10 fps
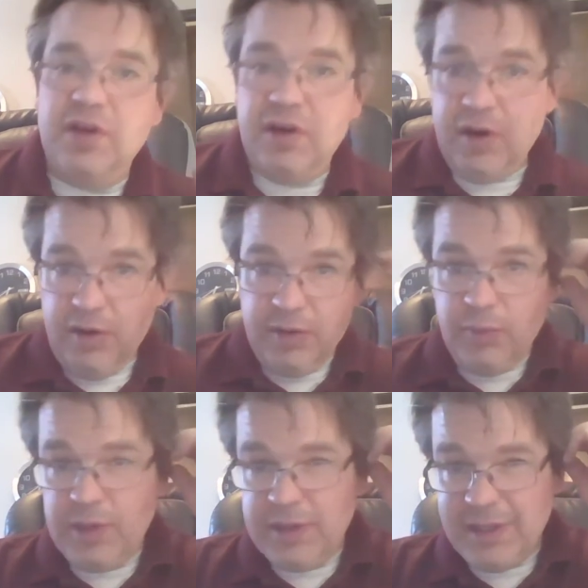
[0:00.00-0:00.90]
car. The
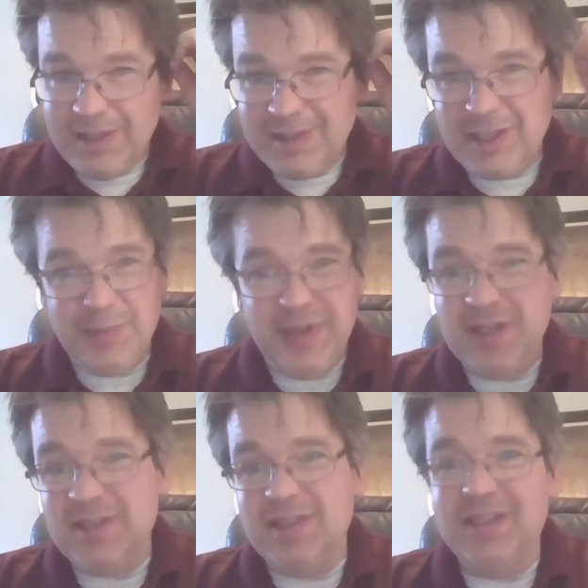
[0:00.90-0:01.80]
one that just
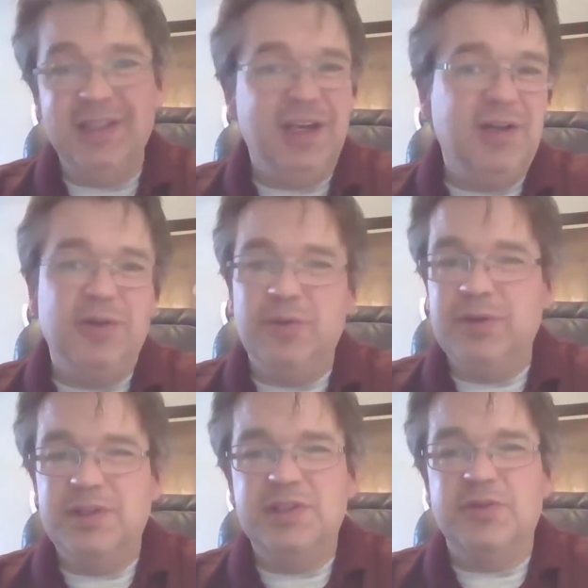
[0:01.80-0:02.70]
because it's yellow,
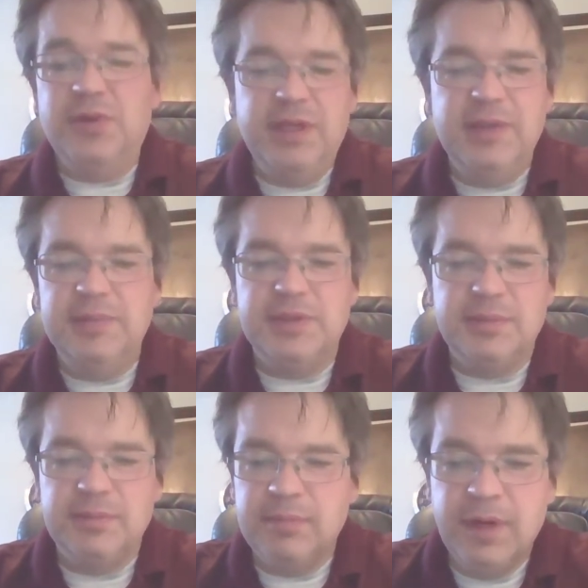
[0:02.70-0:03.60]
it screams
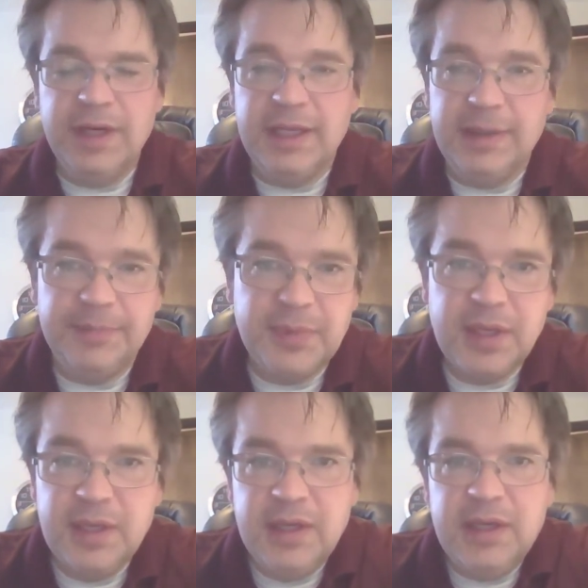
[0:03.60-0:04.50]
money.
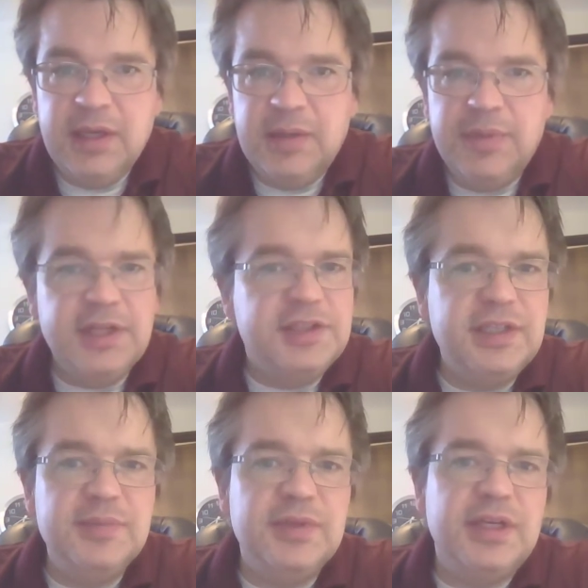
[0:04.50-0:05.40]
But it
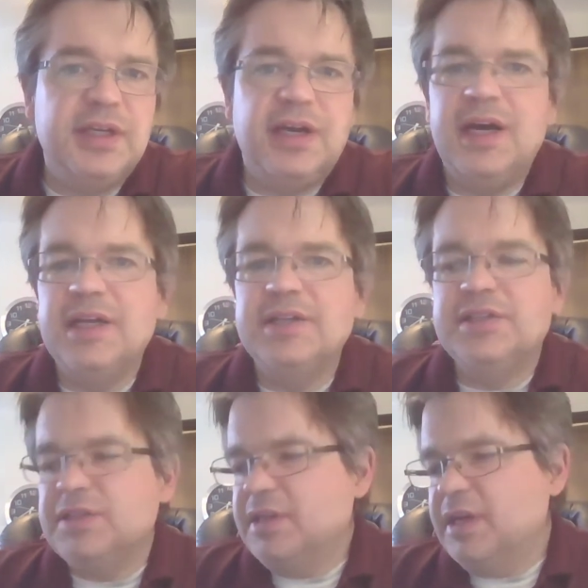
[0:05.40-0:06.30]
seems like an odd
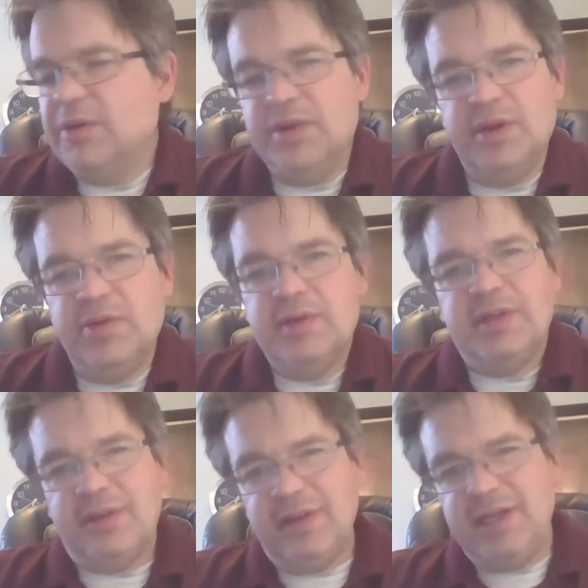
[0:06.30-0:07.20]
scenario
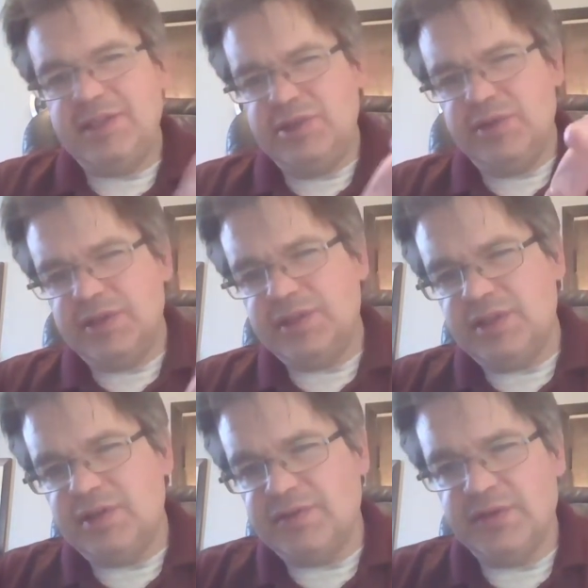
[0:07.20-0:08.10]
unless you
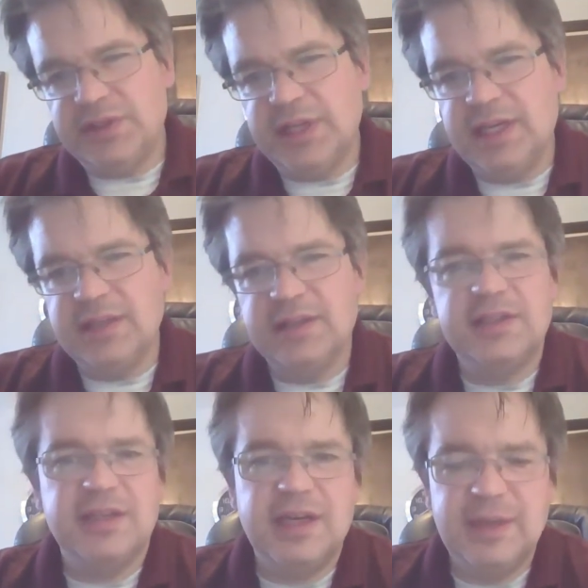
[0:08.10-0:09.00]
consider for a second
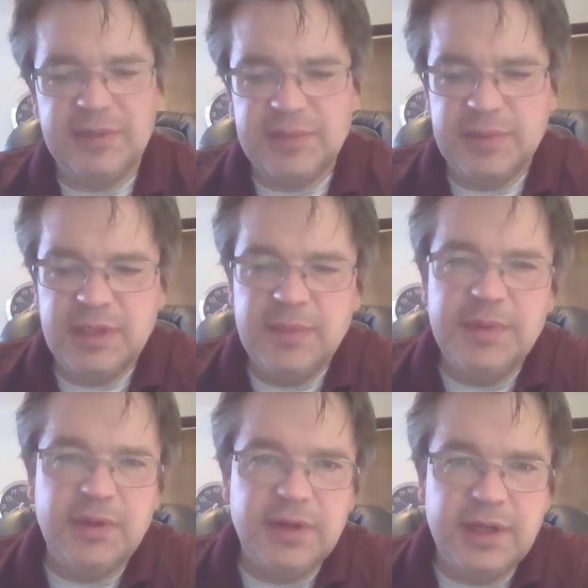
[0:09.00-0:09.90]
that Tom is
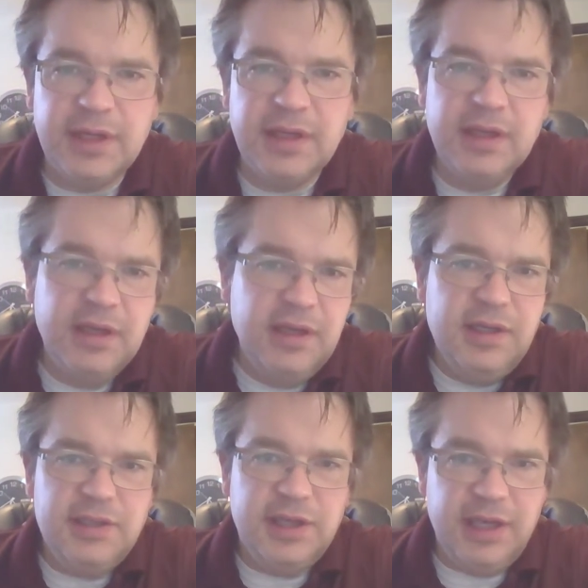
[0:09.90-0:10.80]
manipulating
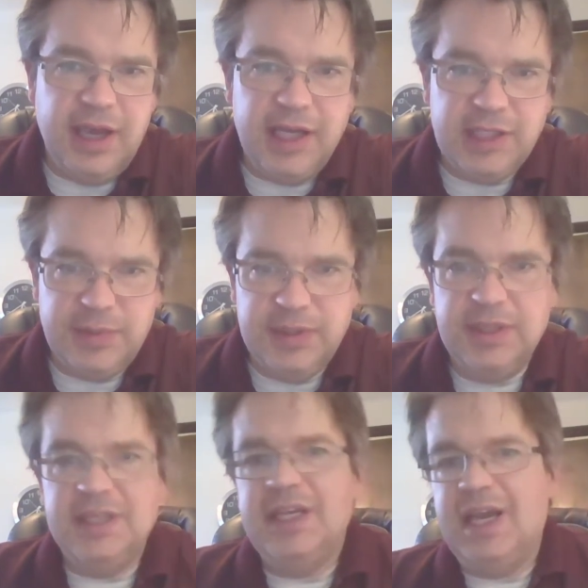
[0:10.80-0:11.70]
Jay Gatsby
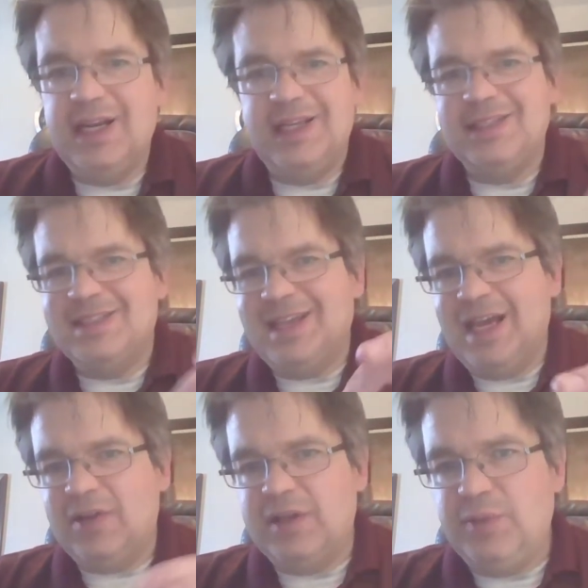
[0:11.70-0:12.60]
to get
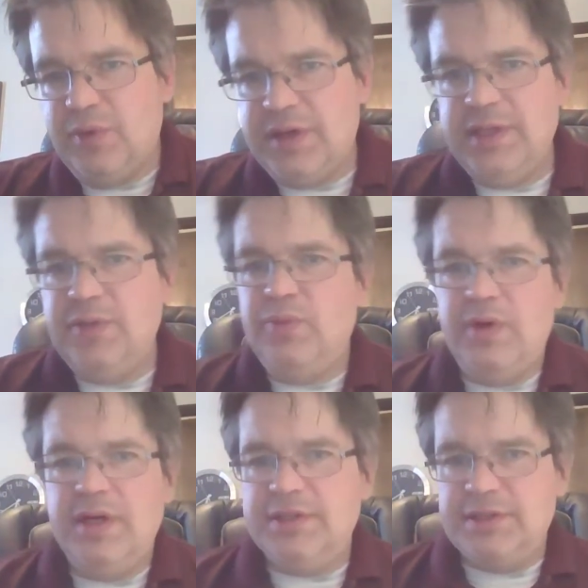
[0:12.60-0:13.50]
exactly what he
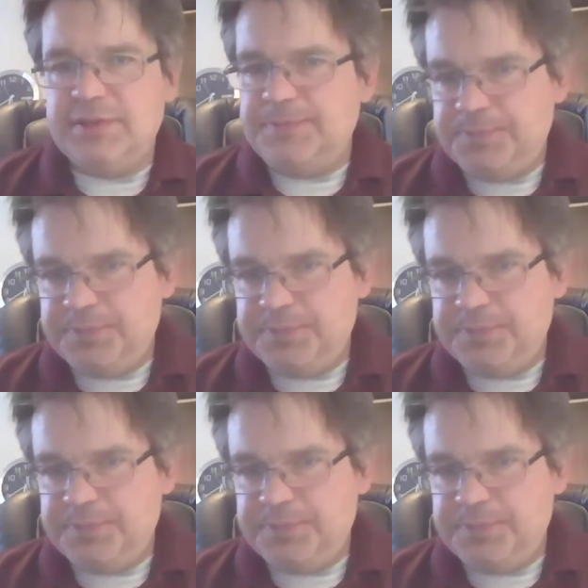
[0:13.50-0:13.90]
wants